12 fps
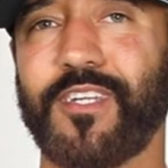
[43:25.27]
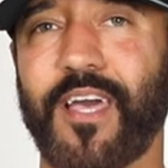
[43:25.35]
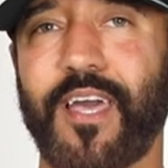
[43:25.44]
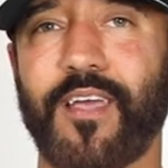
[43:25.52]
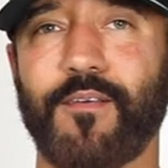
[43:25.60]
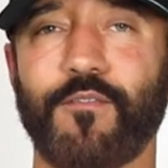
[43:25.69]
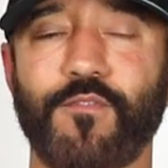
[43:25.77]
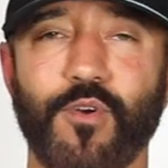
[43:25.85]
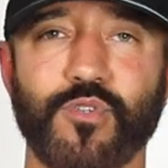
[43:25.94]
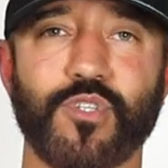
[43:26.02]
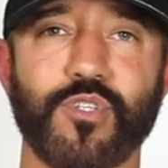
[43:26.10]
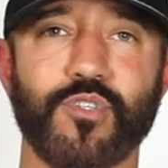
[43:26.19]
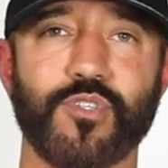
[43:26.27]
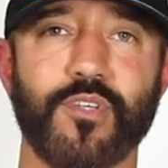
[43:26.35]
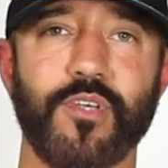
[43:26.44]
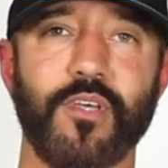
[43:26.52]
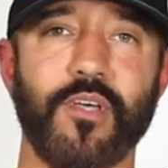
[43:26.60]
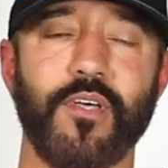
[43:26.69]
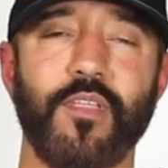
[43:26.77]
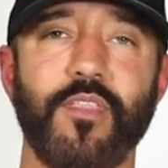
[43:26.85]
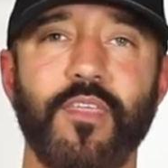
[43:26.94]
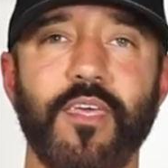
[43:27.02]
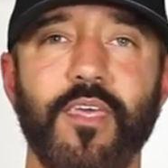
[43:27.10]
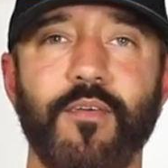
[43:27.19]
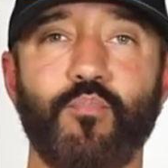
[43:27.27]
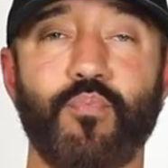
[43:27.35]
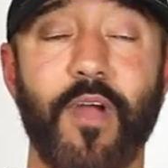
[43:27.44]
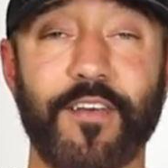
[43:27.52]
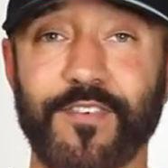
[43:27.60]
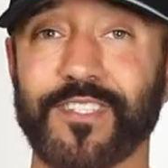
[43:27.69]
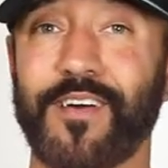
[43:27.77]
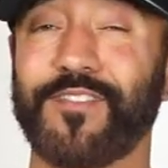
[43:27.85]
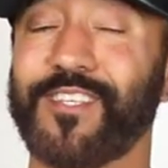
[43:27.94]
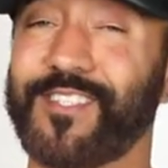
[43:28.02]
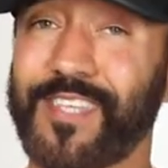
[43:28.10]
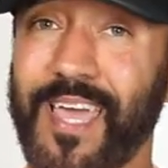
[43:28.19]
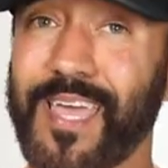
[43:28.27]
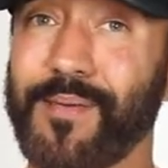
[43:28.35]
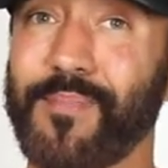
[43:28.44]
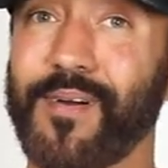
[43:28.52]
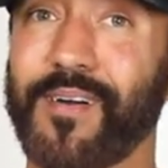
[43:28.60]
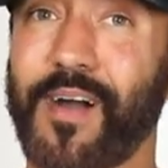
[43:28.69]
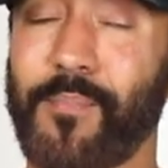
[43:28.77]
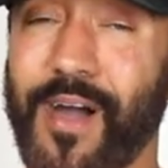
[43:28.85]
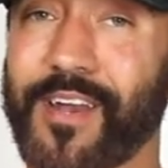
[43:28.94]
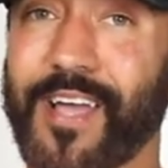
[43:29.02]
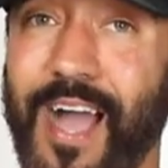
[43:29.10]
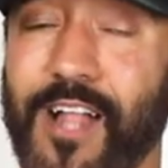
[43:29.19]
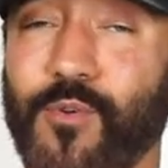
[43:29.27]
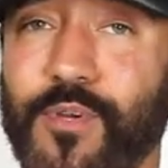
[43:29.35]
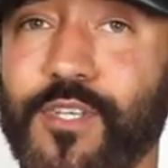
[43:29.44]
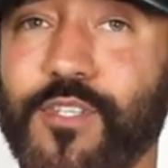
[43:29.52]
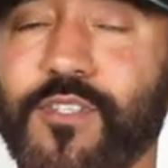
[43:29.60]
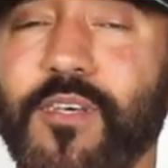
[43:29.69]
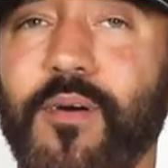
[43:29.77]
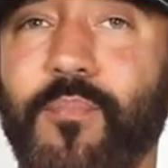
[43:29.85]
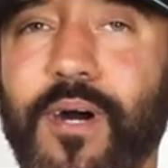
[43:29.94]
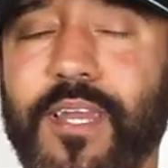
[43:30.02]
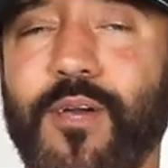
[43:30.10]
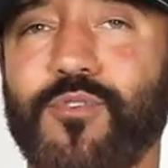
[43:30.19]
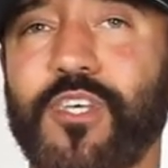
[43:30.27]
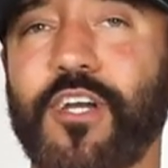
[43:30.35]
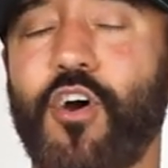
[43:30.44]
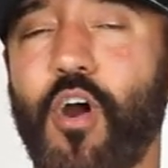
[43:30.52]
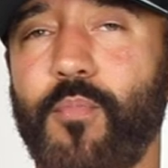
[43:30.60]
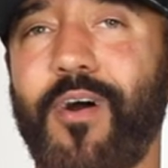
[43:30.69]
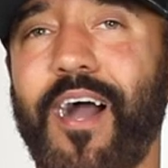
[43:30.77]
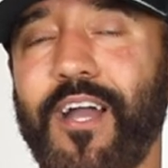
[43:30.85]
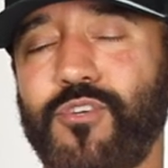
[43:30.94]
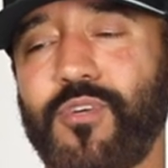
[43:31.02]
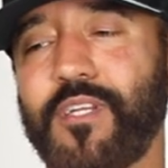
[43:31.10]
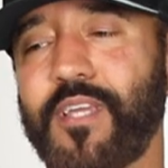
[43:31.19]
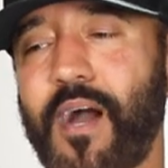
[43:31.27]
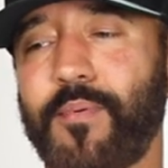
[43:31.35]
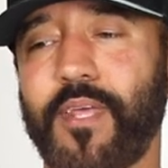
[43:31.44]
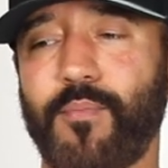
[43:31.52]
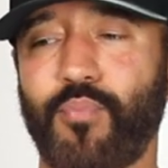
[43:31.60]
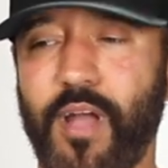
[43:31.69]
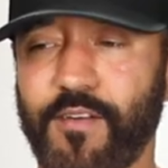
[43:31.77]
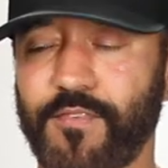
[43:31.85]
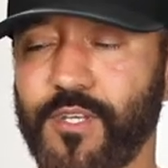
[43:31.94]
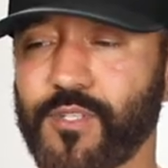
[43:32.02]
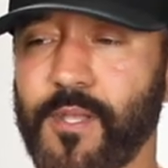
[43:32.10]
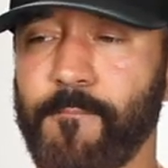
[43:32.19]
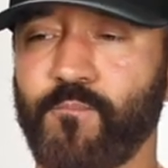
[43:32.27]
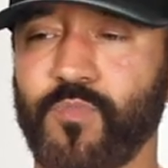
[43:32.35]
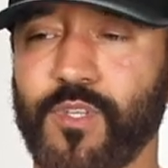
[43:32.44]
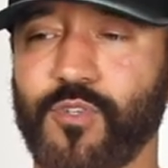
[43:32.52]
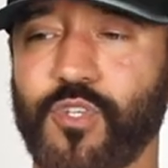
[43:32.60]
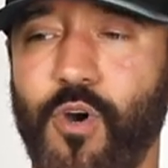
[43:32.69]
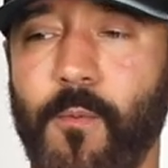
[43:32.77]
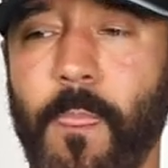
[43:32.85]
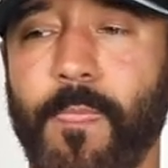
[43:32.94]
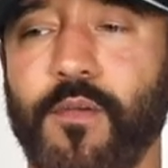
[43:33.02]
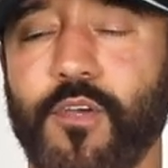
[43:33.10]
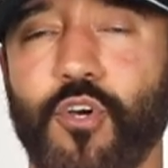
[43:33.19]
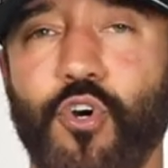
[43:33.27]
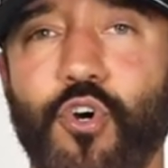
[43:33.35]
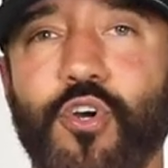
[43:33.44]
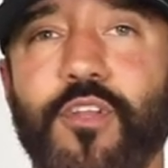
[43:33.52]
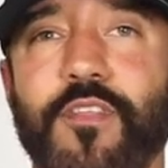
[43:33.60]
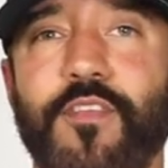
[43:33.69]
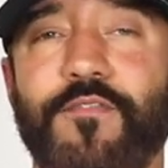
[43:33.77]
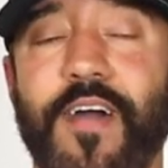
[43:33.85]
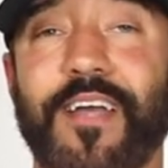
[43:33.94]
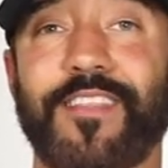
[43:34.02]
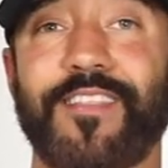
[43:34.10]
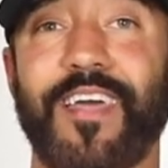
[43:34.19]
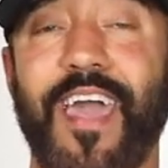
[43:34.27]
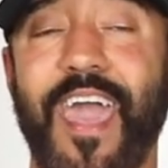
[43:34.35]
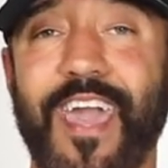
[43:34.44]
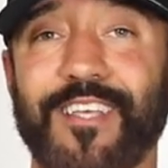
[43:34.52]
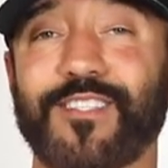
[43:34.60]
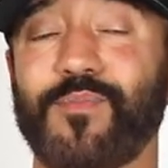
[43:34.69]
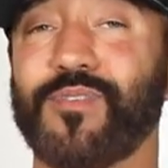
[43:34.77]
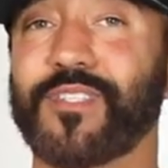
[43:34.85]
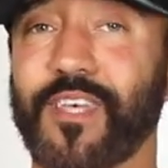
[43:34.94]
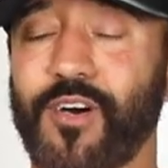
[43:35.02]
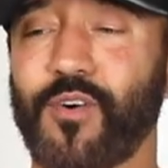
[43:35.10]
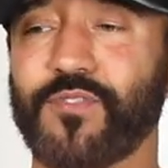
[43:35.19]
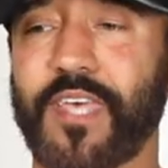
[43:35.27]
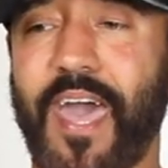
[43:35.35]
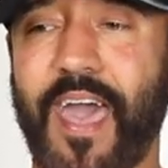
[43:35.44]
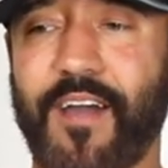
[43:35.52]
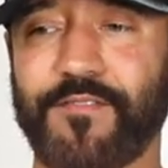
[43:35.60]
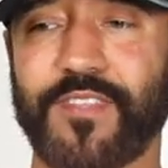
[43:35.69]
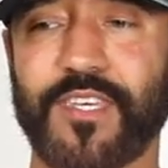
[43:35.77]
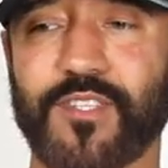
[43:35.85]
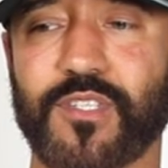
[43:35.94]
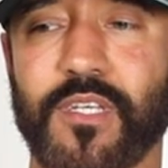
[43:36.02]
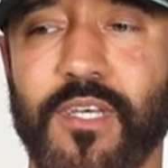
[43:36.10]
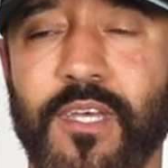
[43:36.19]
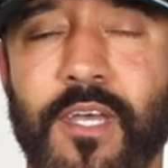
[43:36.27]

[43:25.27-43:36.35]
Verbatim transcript: the day versus the breakfast of the same amount of calories, but it was a carbohydrate dominant breakfast. So could the fact that the eggs themselves have this